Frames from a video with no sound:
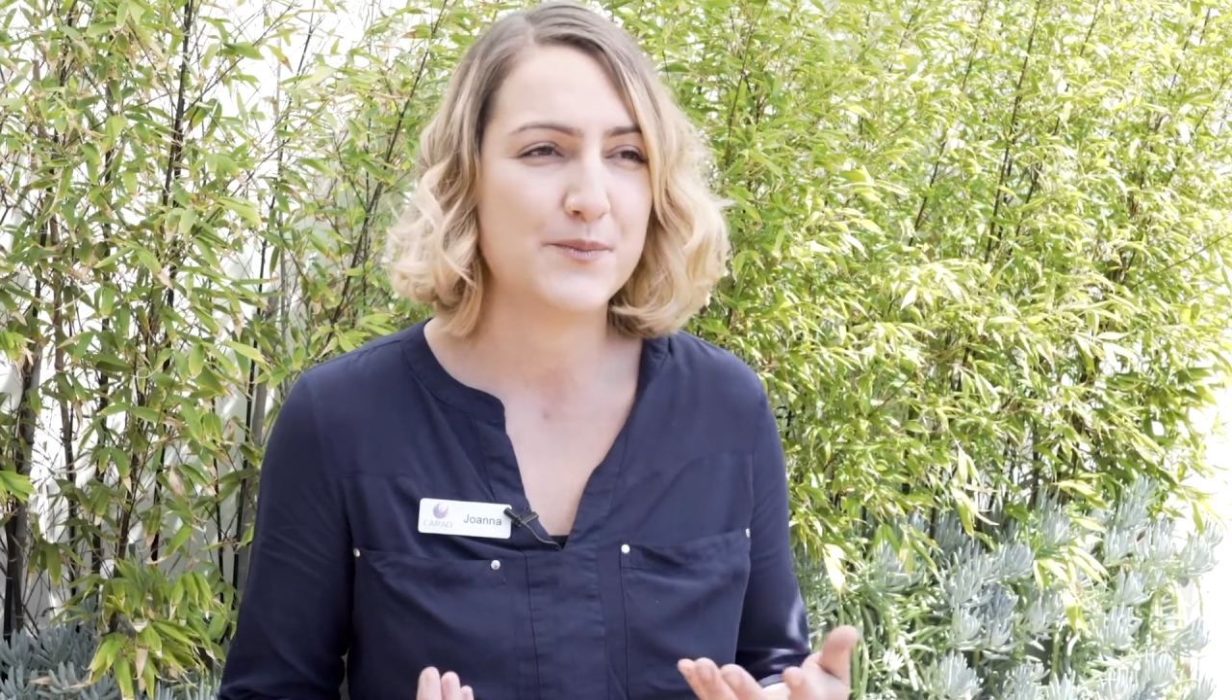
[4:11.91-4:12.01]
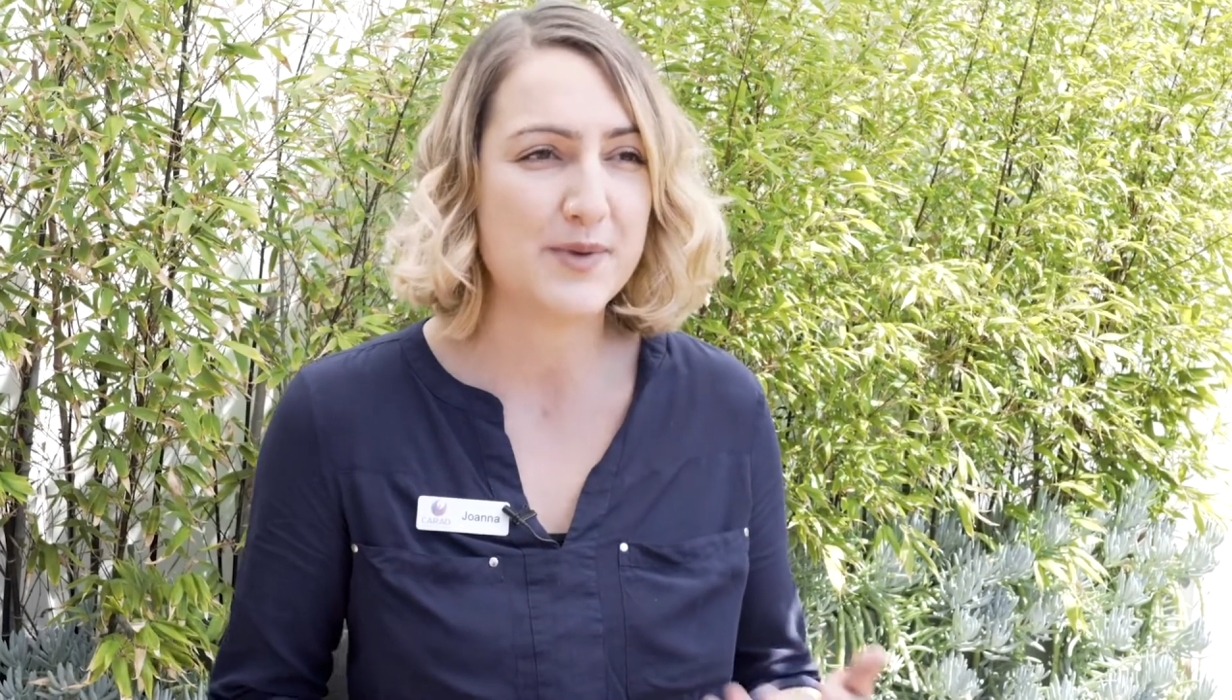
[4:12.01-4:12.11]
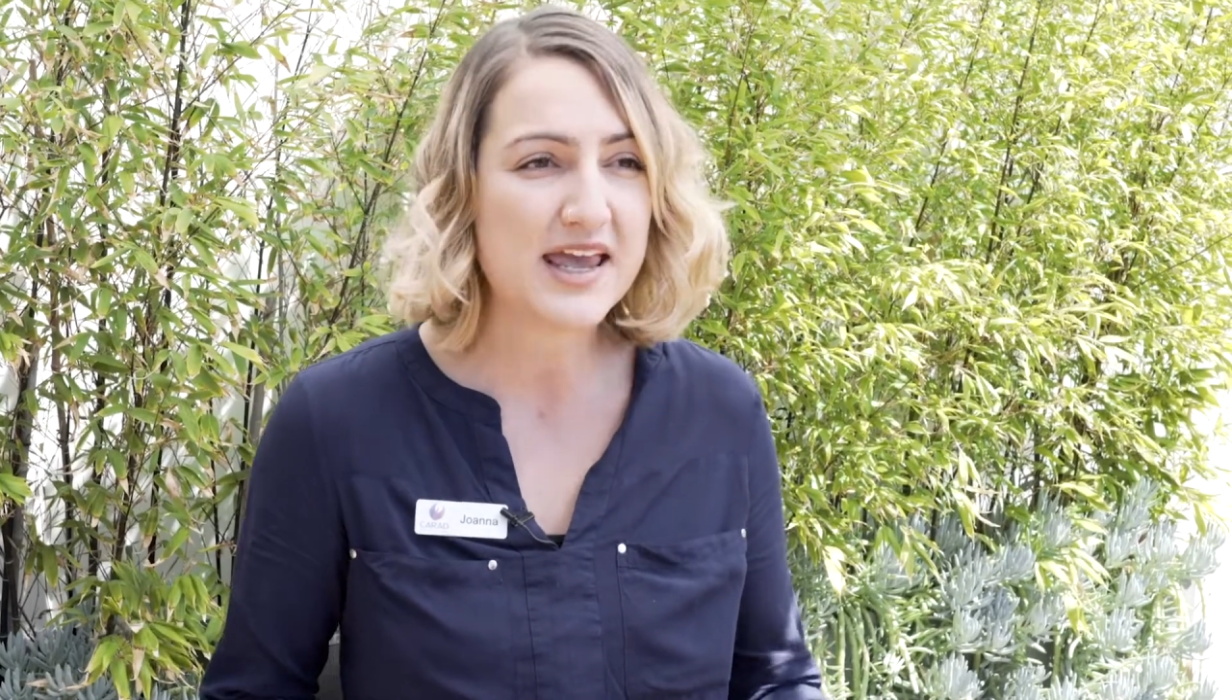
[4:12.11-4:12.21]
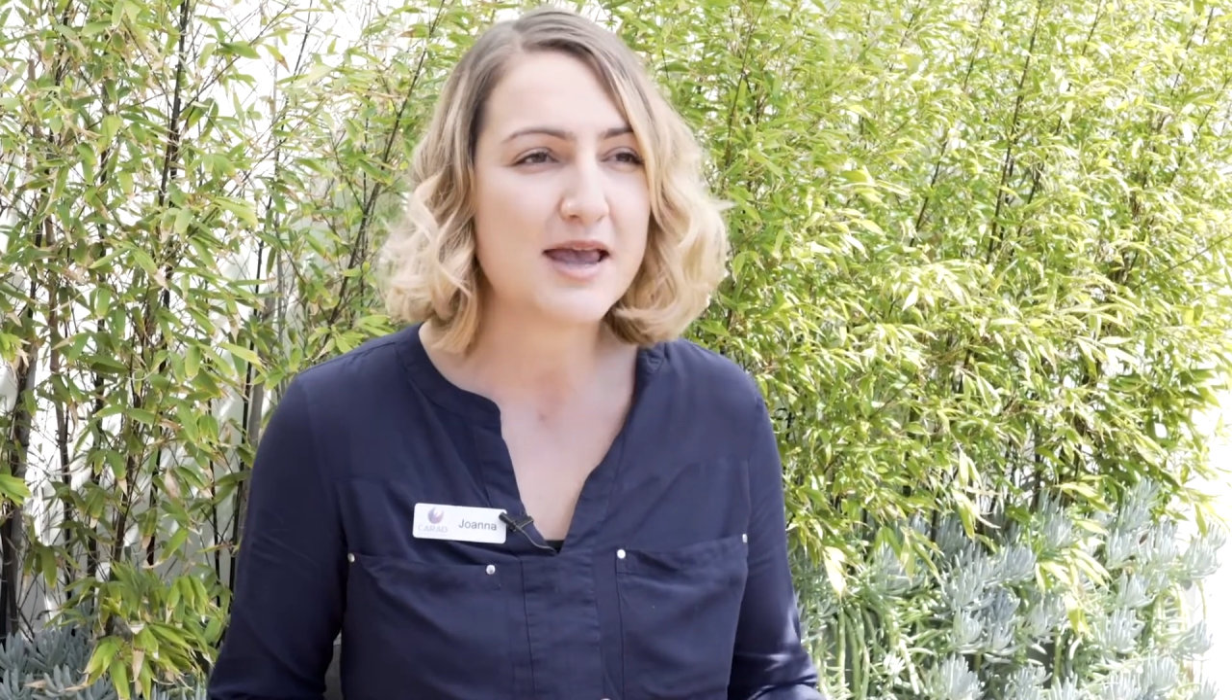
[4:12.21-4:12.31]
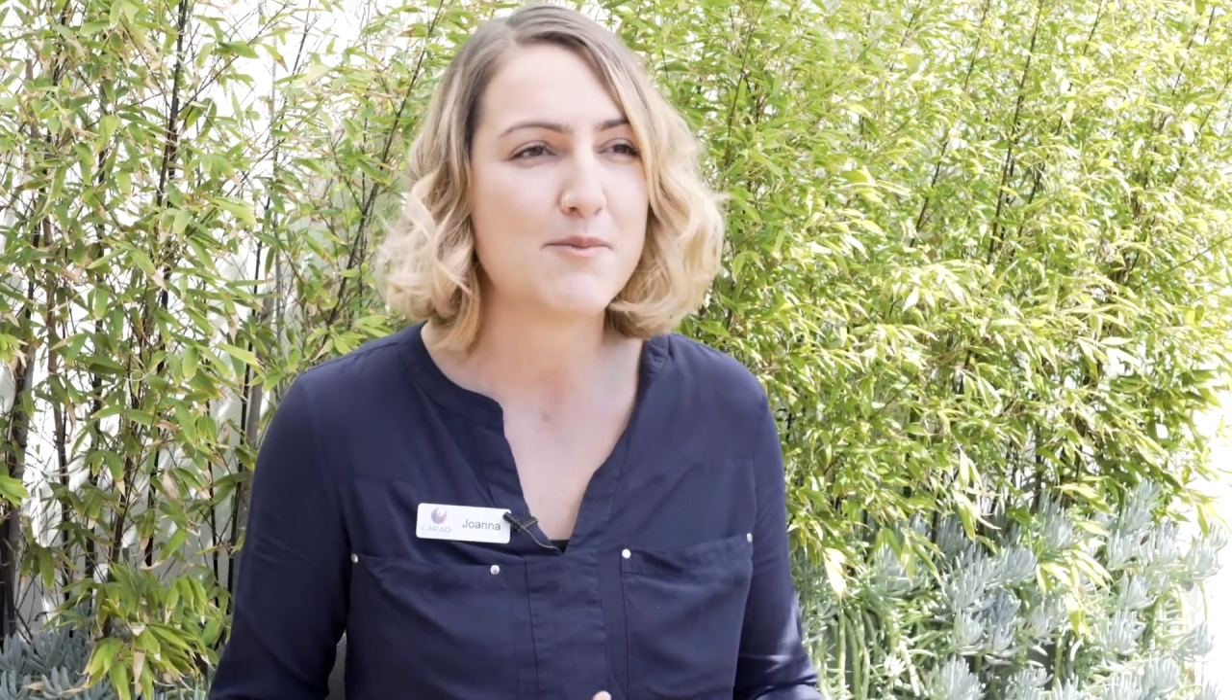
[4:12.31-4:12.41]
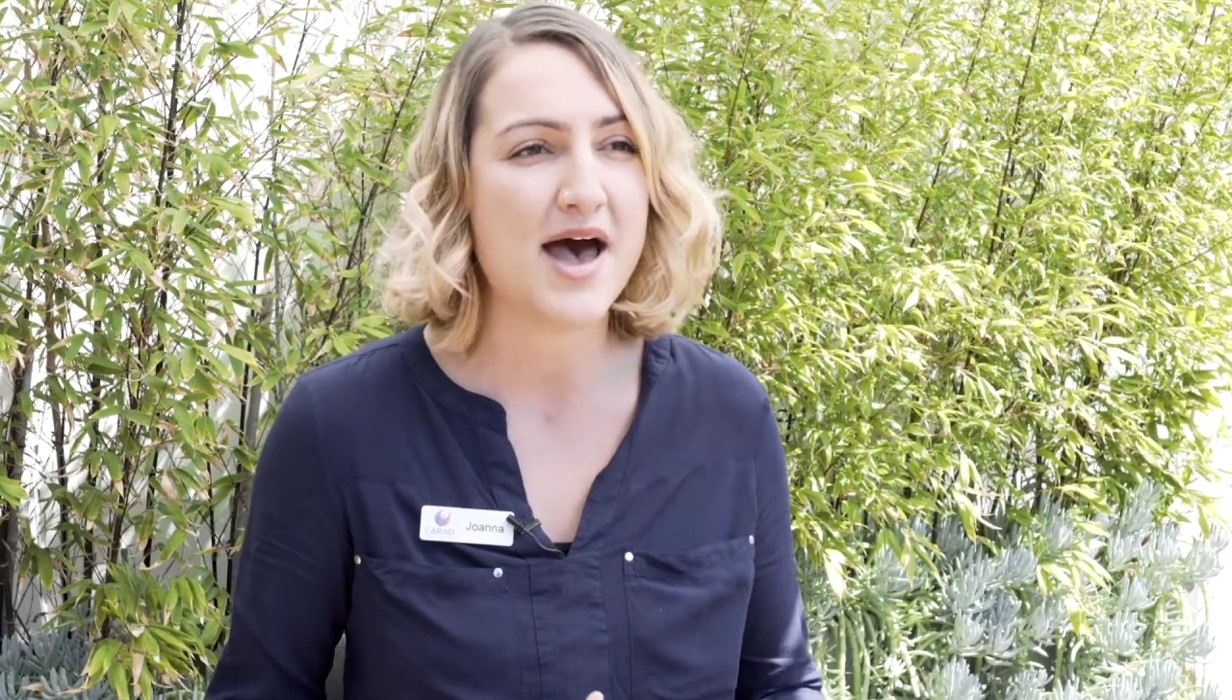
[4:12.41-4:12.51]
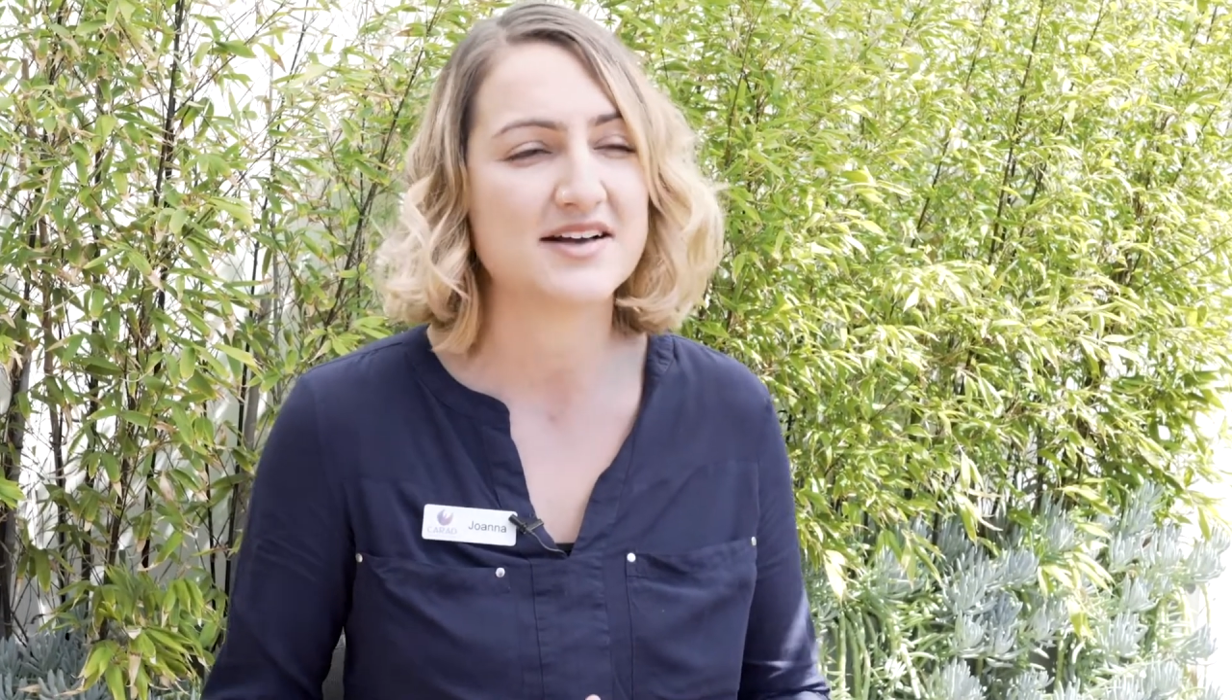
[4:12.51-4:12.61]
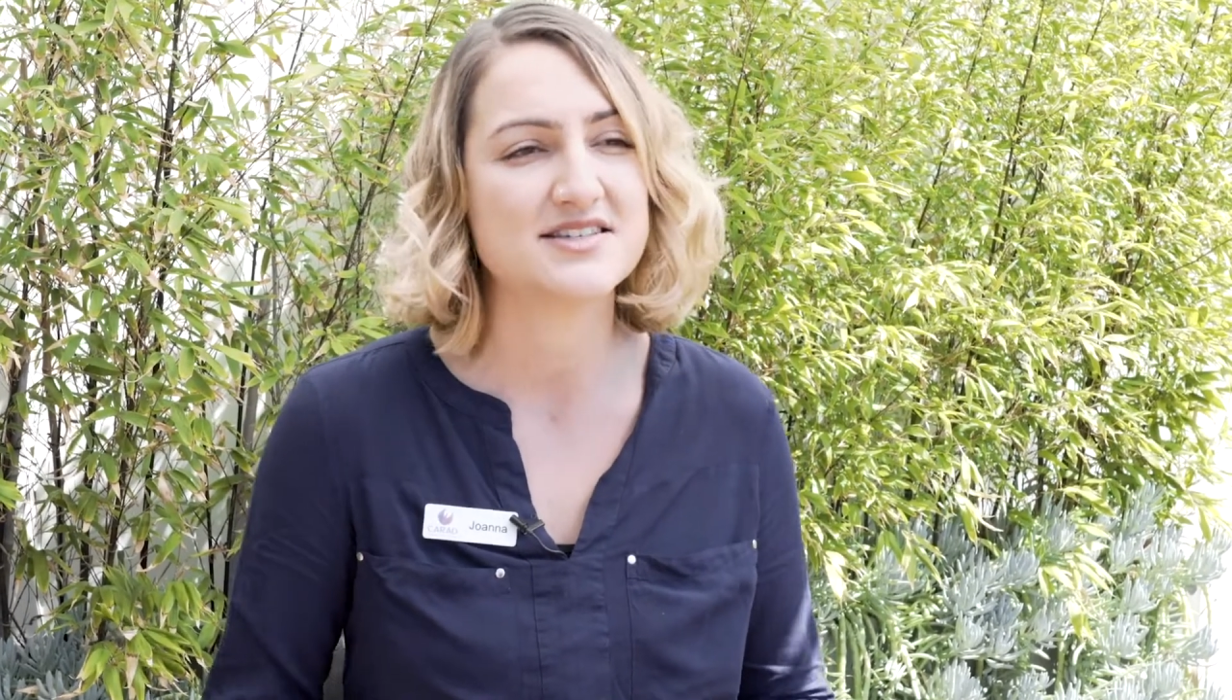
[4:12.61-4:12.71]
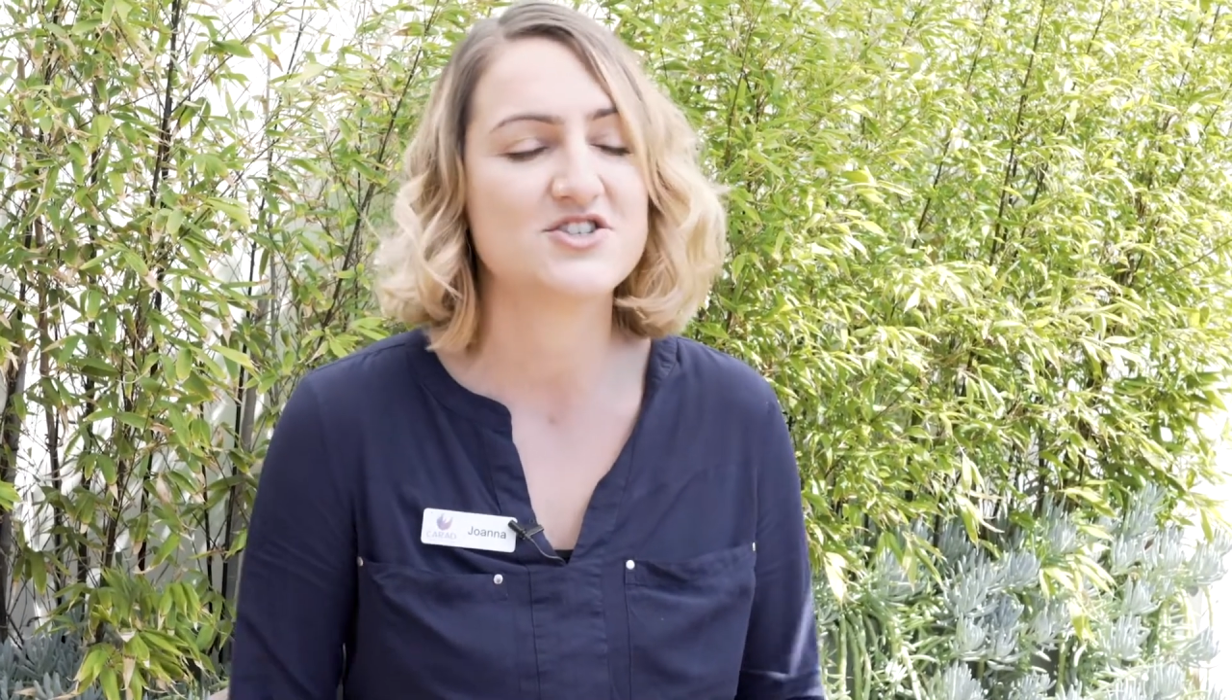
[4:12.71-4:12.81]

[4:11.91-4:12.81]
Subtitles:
big impacts